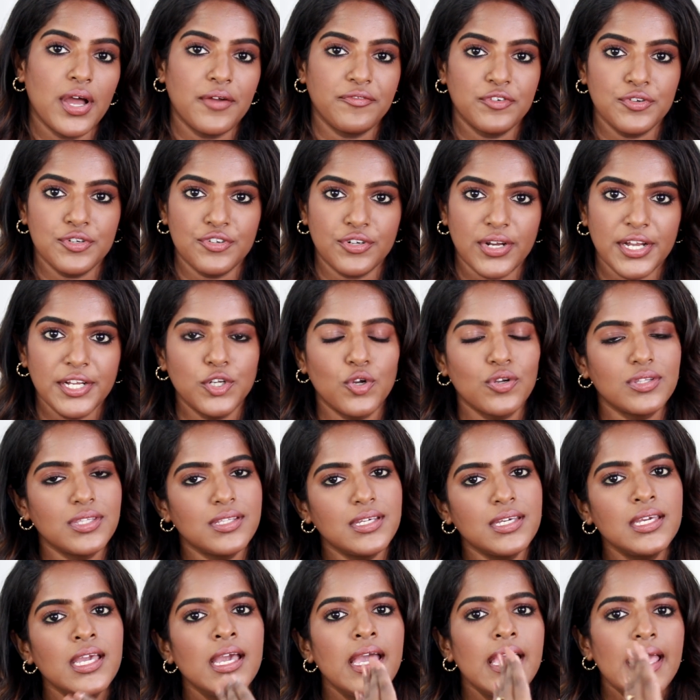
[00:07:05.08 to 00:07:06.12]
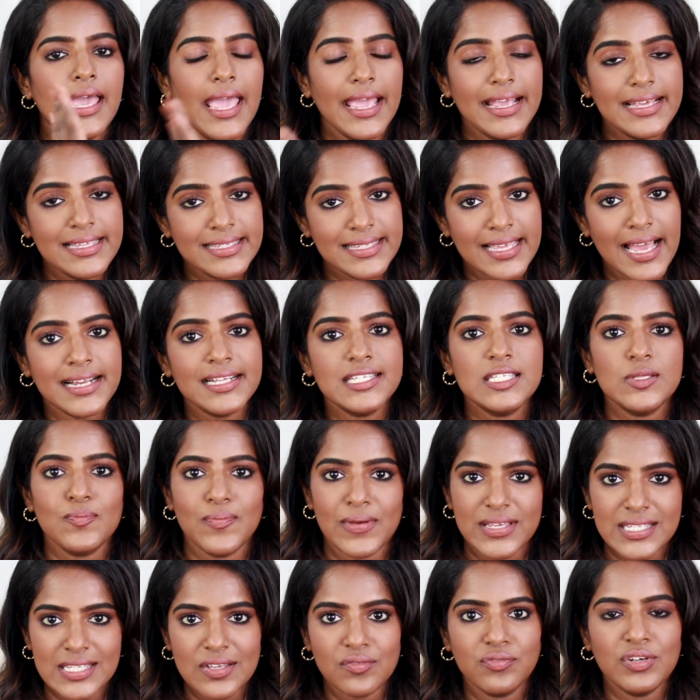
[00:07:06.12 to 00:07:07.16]
have to try. Not the exact
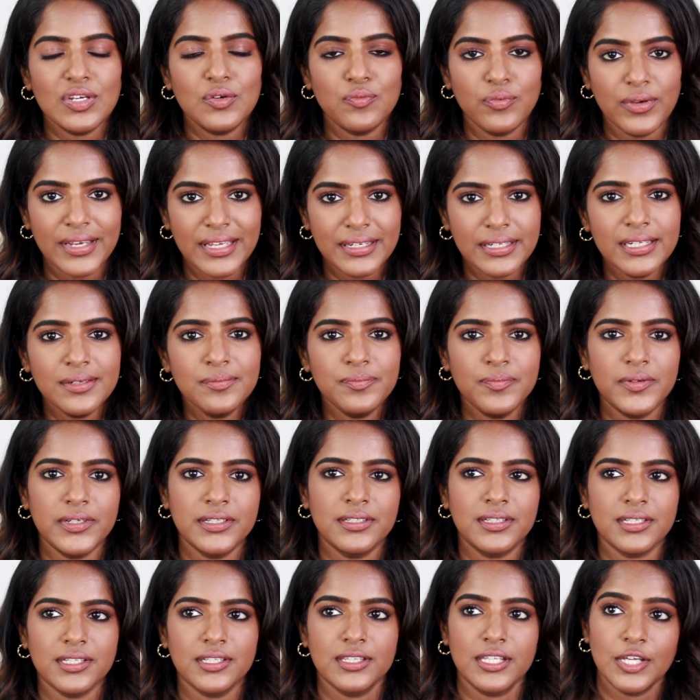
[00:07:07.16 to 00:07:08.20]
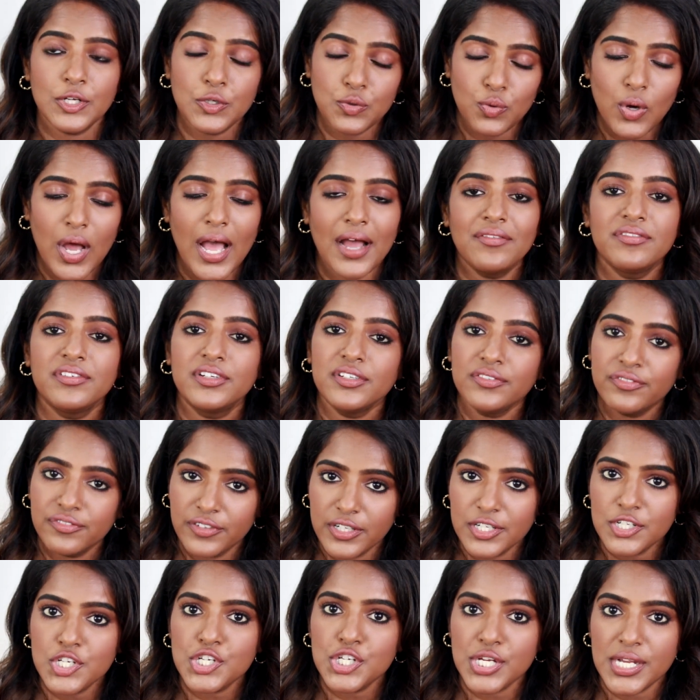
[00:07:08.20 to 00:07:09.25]
specific variant, but they do have
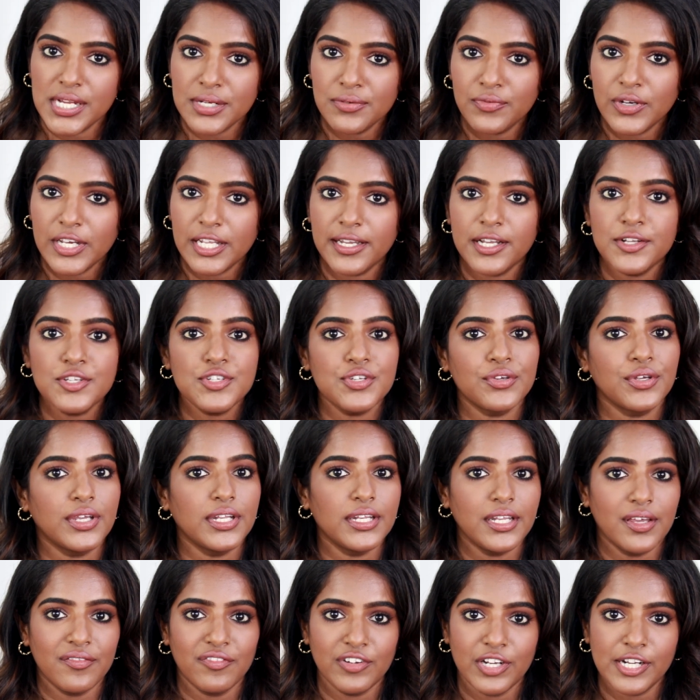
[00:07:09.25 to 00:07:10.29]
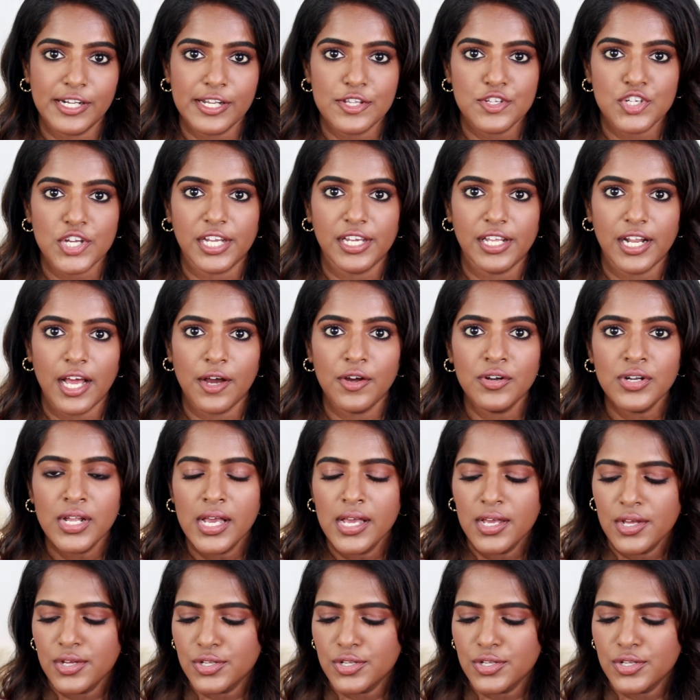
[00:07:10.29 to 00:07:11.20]
different shade variants. You can definitely check it out.